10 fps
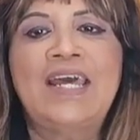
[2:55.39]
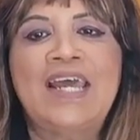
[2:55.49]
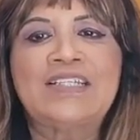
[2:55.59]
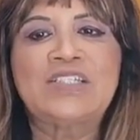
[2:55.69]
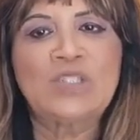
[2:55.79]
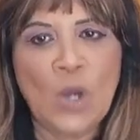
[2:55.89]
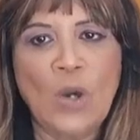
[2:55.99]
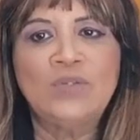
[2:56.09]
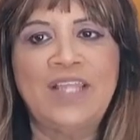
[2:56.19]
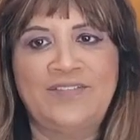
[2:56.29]
And
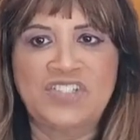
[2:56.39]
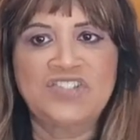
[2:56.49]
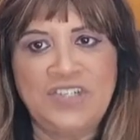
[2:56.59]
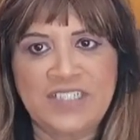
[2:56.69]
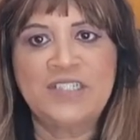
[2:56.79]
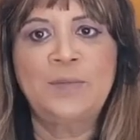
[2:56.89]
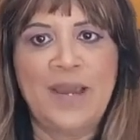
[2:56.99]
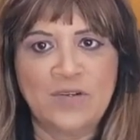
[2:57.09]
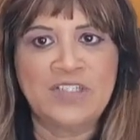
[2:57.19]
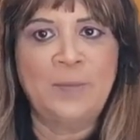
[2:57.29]
so they were strict
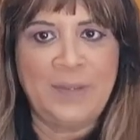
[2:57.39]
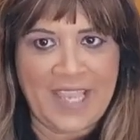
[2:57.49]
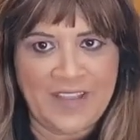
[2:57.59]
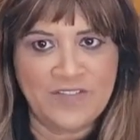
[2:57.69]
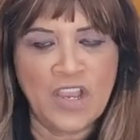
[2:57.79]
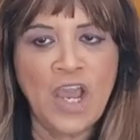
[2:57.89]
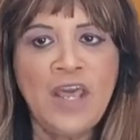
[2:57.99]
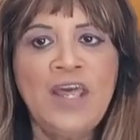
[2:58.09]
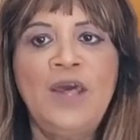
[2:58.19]
about her behavior,